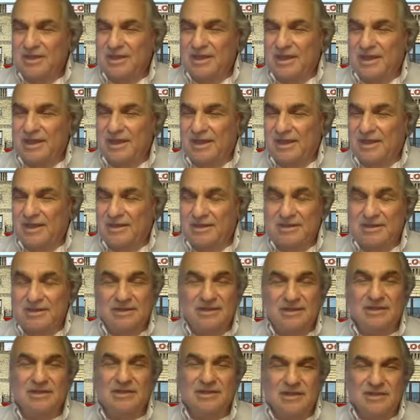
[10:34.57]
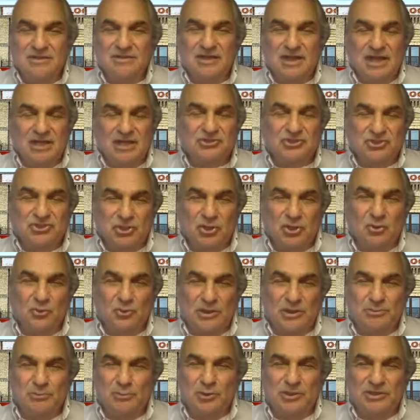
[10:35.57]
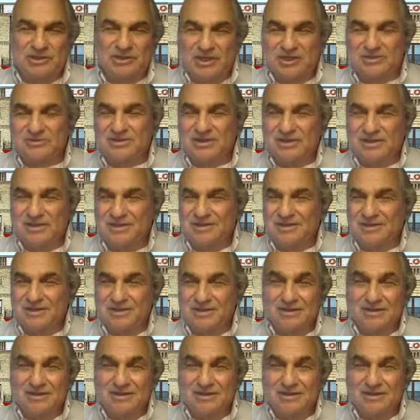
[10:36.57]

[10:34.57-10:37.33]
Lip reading: And in that show, we predicted,